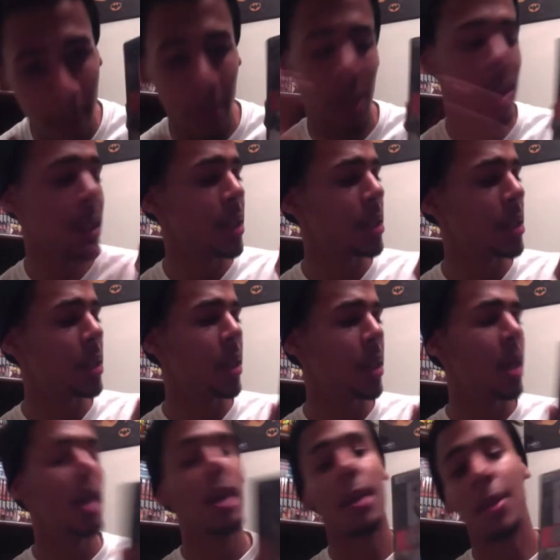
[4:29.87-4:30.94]
But this
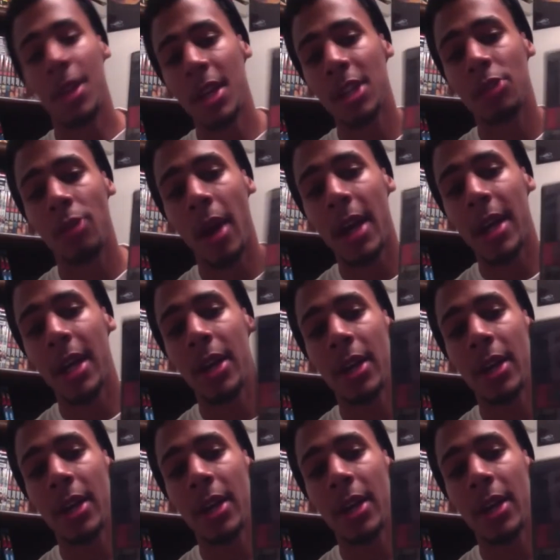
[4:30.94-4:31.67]
right here